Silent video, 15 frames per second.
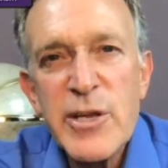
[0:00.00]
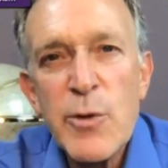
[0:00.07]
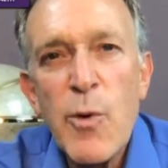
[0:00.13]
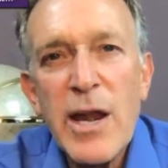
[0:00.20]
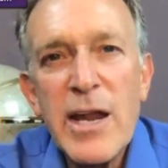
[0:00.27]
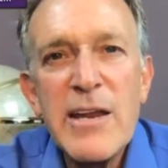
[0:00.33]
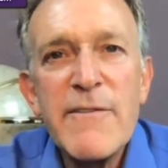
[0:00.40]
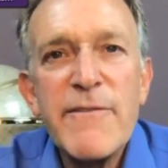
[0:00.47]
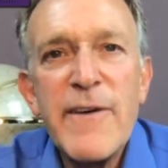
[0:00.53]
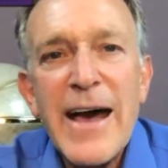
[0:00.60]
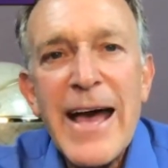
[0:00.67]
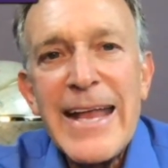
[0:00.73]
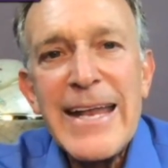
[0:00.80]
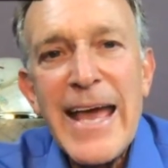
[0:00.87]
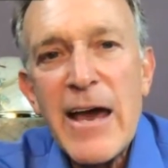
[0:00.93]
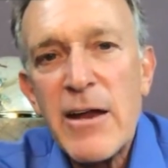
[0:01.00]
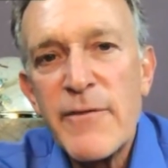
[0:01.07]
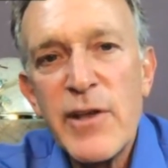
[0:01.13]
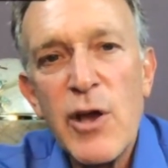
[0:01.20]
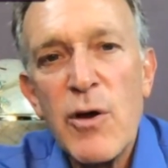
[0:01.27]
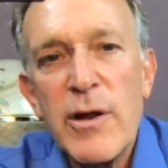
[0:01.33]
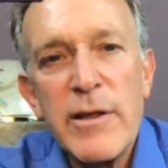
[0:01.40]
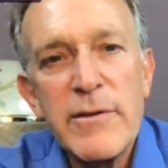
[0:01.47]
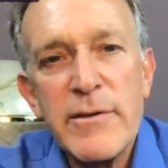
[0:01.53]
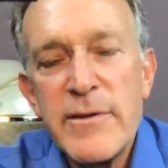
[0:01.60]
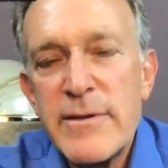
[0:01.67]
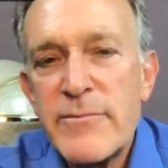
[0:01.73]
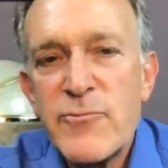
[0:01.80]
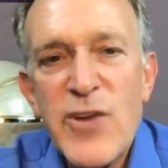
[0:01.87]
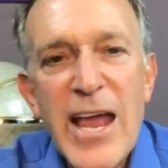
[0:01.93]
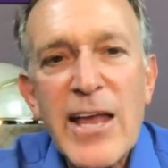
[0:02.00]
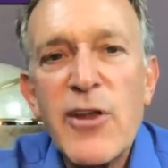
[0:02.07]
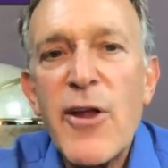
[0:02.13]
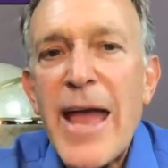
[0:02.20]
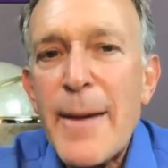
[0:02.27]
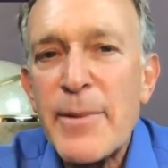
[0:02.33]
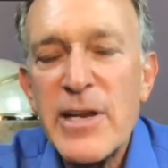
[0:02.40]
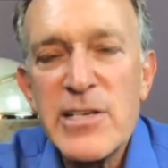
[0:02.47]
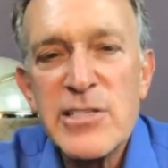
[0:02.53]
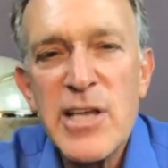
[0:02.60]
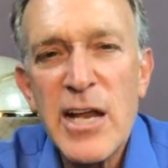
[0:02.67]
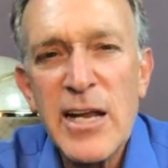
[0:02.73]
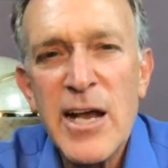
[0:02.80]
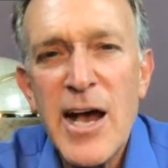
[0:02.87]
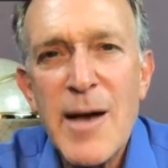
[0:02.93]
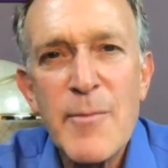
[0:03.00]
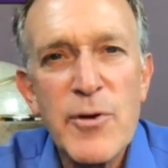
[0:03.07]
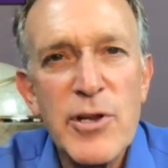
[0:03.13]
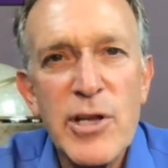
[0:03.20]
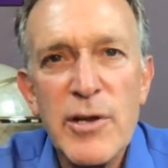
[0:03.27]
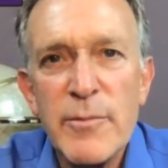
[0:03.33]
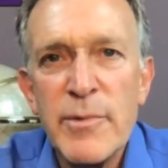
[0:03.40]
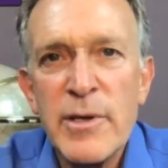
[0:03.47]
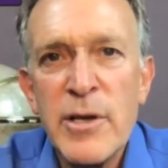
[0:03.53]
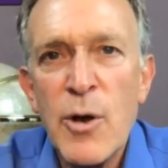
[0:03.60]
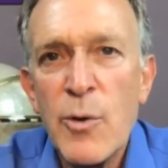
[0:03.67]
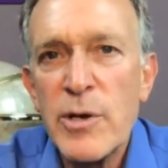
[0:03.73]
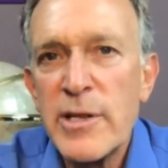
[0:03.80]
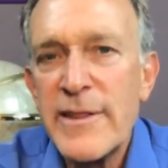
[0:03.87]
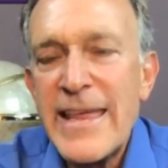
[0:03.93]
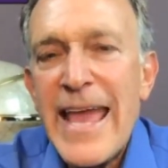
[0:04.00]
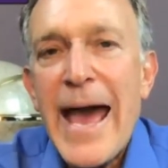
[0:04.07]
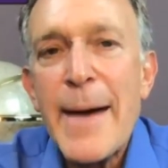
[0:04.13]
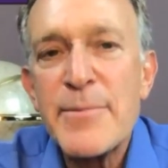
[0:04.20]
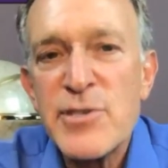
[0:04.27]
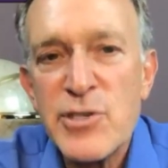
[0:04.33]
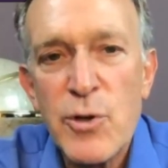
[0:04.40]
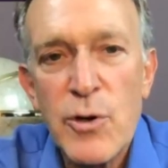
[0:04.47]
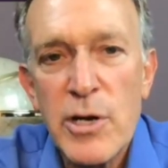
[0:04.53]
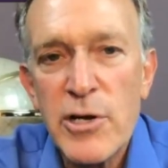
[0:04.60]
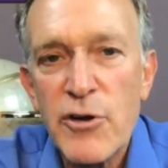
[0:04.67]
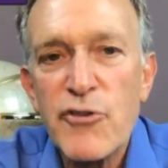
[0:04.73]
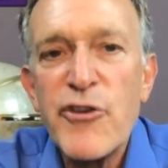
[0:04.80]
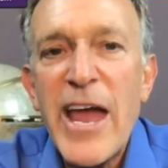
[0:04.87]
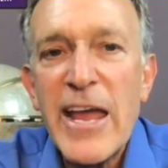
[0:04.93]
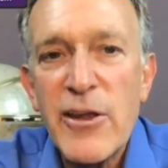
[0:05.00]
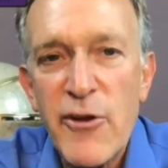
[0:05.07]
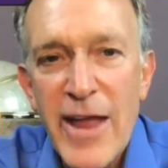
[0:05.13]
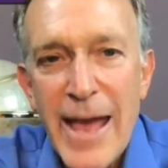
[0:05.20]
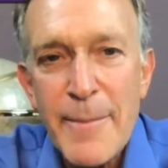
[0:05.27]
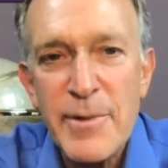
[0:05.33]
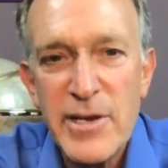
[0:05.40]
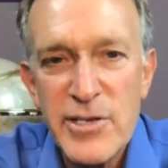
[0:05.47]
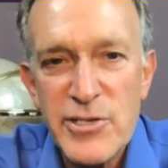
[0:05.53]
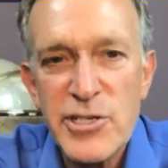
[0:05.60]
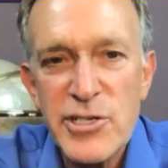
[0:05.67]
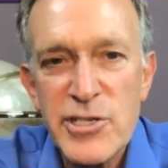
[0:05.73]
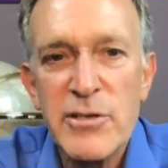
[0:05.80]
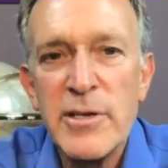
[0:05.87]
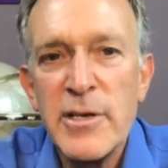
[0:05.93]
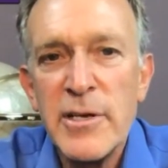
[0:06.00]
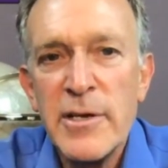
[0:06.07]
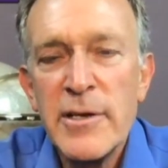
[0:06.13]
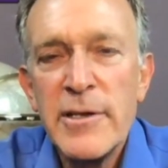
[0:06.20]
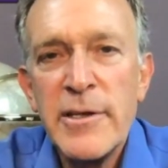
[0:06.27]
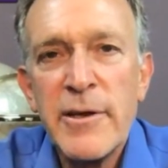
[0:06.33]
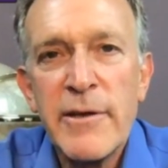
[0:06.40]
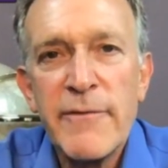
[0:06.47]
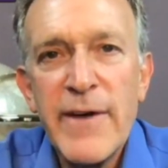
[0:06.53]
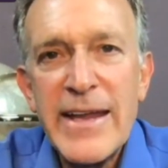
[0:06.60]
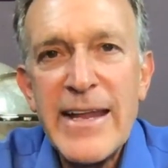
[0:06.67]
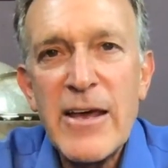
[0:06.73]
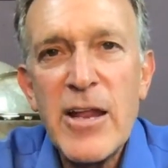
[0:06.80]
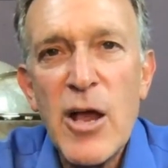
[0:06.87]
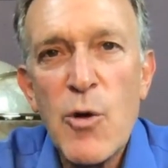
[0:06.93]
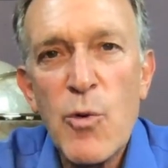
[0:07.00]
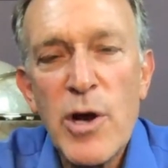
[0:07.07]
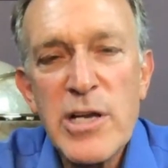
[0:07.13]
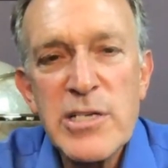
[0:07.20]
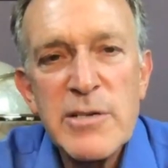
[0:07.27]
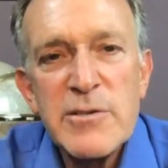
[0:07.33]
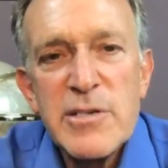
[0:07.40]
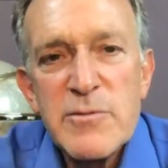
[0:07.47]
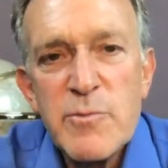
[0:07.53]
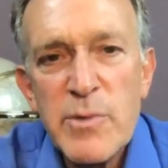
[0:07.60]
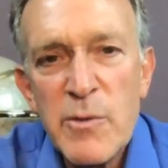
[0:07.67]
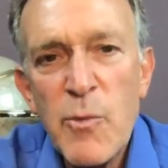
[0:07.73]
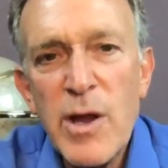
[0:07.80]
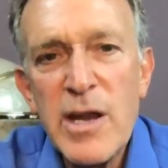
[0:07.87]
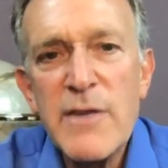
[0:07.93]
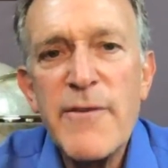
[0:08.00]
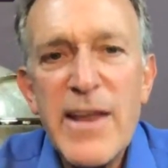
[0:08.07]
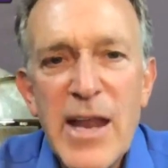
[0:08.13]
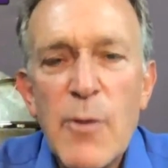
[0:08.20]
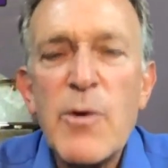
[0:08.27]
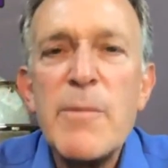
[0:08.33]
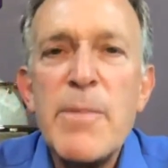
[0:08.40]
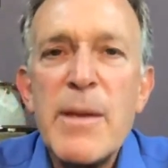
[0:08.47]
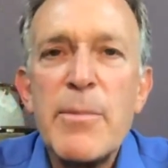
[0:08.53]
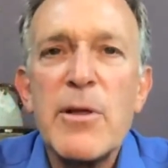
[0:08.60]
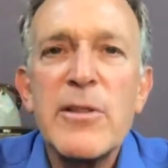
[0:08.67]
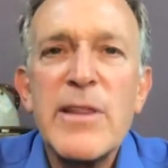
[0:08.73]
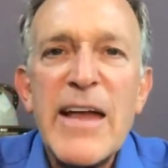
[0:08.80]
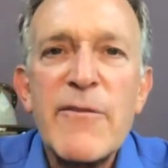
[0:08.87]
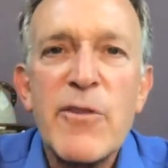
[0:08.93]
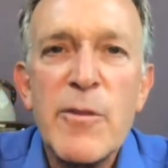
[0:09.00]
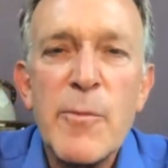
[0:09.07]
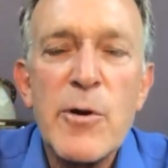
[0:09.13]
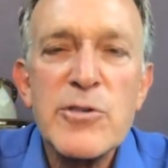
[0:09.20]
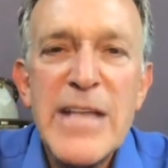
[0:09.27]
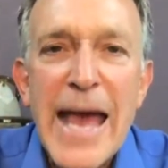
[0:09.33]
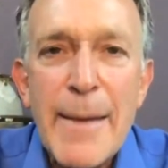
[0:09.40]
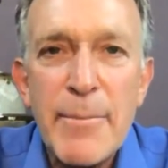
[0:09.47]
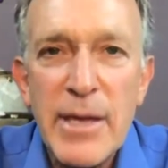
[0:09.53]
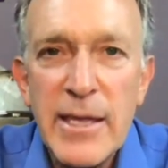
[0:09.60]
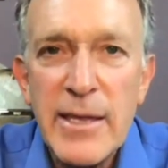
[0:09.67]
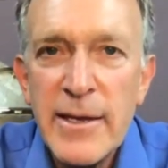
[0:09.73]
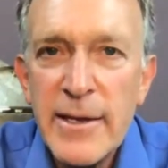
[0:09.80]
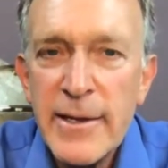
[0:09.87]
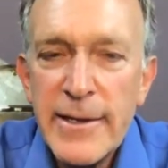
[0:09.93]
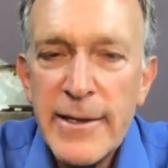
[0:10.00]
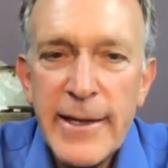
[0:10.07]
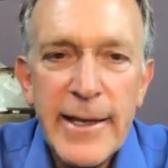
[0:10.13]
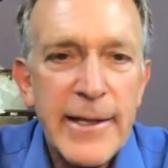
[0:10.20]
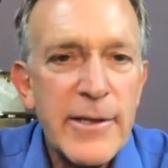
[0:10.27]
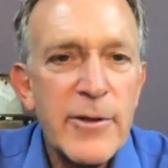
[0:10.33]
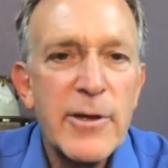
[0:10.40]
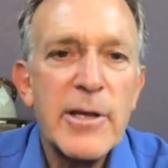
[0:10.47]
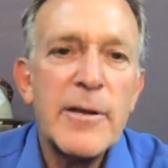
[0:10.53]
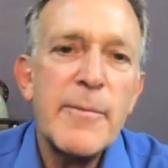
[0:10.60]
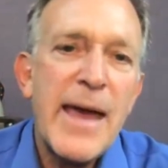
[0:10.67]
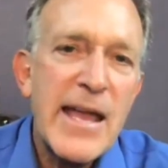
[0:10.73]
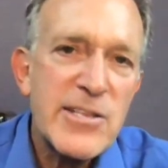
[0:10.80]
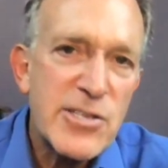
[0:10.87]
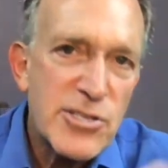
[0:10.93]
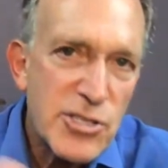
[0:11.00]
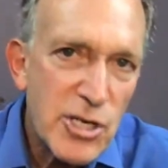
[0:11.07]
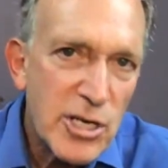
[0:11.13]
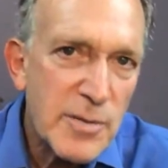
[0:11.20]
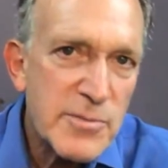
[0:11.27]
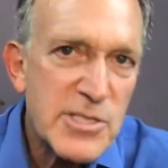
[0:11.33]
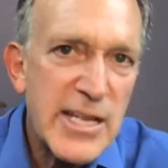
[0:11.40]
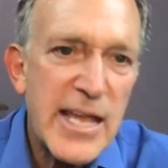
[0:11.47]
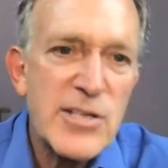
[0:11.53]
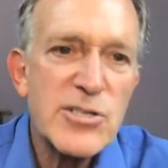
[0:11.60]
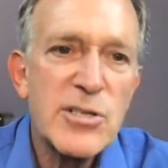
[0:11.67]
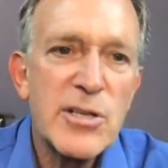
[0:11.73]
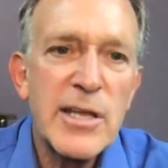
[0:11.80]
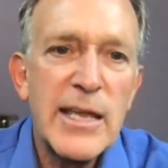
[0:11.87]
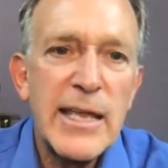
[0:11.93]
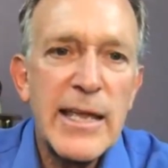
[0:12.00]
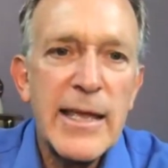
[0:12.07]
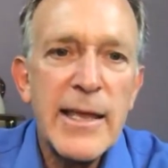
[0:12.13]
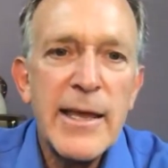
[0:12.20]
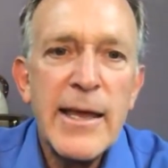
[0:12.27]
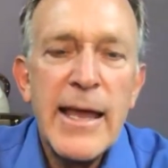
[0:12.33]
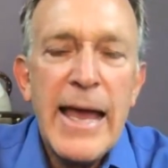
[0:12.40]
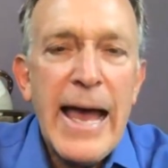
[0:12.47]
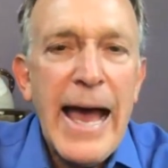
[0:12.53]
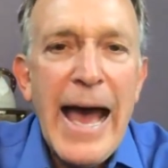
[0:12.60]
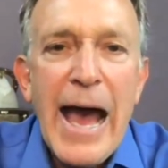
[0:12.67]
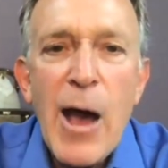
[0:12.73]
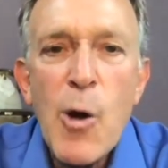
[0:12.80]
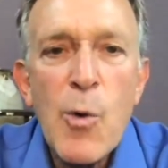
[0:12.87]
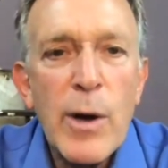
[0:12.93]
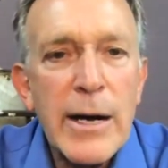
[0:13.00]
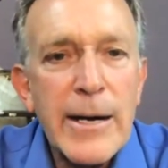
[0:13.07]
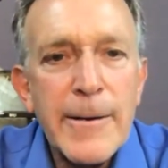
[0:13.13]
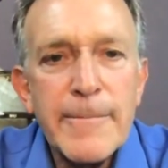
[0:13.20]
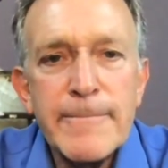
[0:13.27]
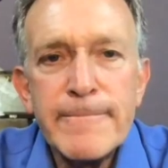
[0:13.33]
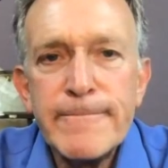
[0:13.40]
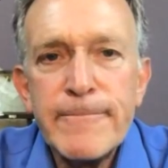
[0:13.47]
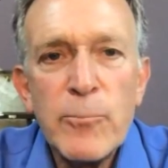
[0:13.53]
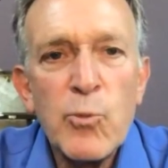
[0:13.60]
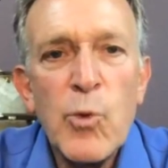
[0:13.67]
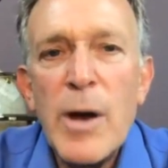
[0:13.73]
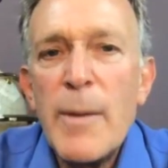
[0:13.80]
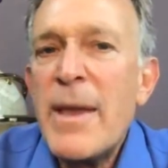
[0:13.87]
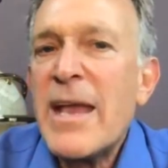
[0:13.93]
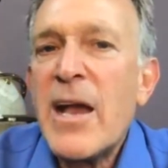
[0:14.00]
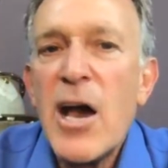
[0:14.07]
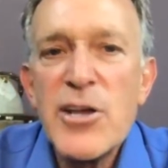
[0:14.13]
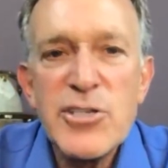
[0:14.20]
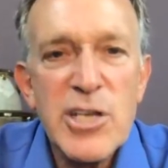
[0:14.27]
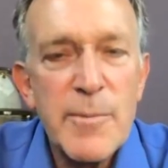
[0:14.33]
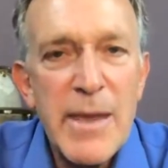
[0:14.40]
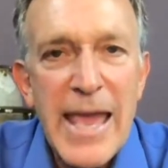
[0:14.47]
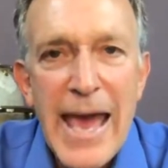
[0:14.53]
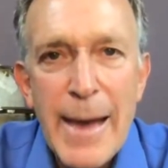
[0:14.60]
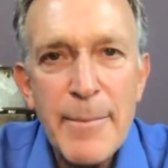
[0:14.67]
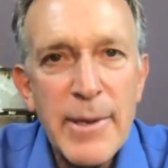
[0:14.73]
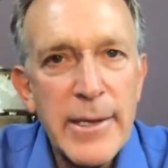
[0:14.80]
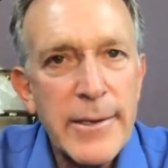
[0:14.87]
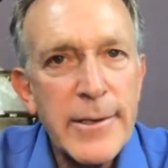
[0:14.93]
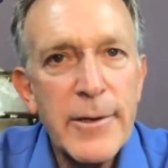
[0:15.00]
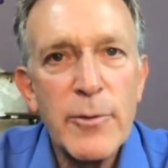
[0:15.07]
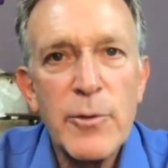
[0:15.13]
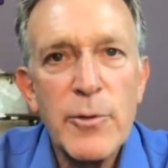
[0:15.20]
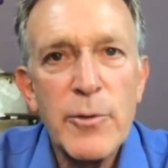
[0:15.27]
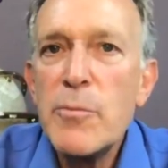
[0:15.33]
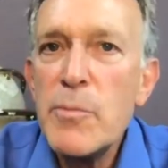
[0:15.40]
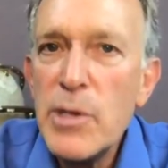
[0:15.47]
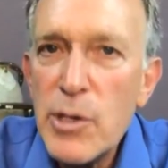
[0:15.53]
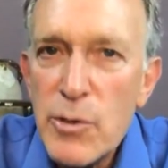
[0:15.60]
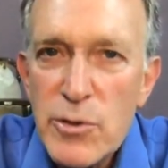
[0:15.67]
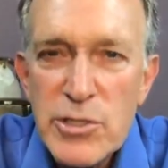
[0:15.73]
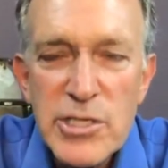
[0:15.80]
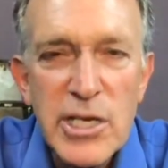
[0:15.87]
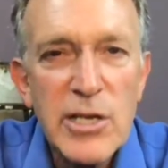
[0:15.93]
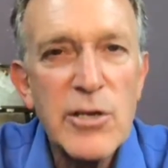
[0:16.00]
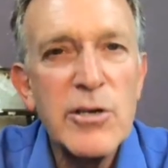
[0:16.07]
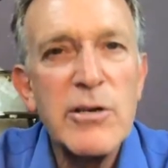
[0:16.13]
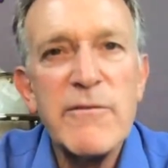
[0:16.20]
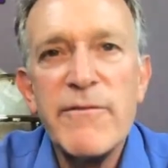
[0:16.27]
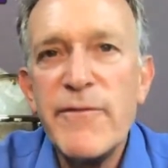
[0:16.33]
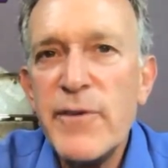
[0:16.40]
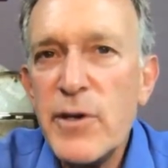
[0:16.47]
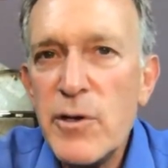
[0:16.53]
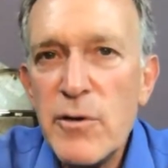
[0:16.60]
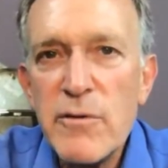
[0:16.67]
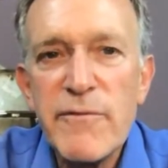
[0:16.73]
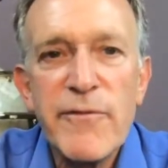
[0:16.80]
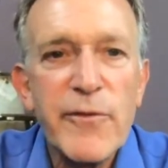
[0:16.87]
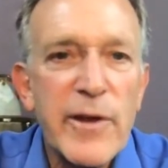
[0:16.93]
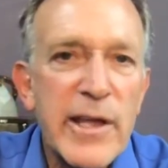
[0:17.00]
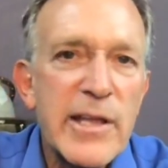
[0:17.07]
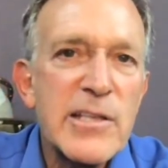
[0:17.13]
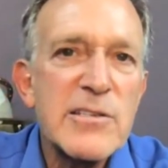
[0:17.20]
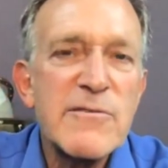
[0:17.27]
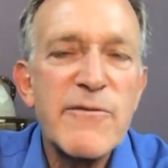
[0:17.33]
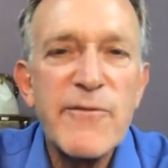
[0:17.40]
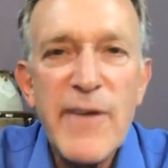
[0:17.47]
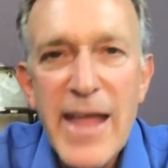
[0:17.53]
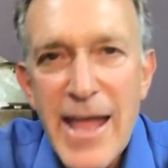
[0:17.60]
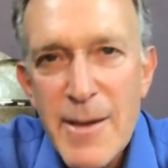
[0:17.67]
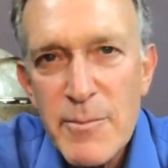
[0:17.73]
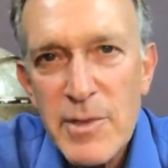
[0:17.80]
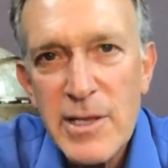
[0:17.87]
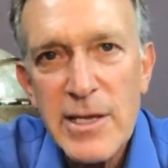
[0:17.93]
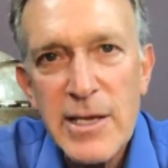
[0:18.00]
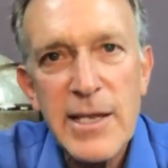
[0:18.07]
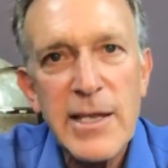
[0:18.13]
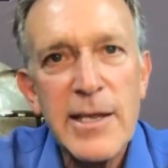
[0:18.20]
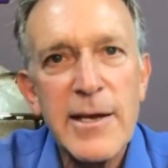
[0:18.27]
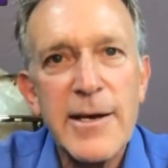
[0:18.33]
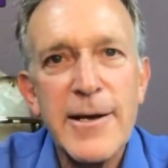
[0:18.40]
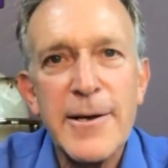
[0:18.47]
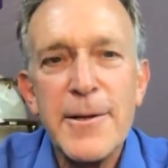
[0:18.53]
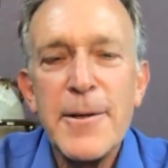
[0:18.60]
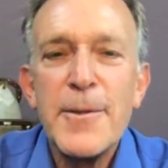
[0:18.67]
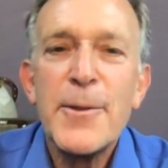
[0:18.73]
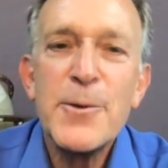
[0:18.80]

He wanted to find out if you go to trackyourhappiness.com or you go into the app store under track your happiness you'll you can find out how it works you just wanted to find out when people in life are the most happy and you can imagine circumstantially how um, what may cause you to be happy you know good music good food friends family uh,